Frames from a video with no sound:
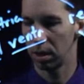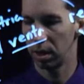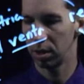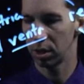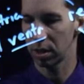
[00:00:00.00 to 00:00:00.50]

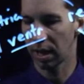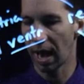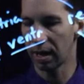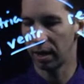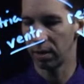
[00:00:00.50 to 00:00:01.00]
is just a
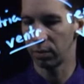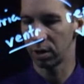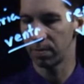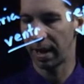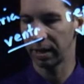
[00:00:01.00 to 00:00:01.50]
cation, which
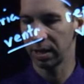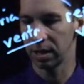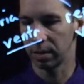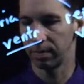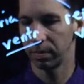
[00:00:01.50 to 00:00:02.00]
is
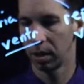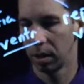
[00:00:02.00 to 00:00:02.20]
magnesium,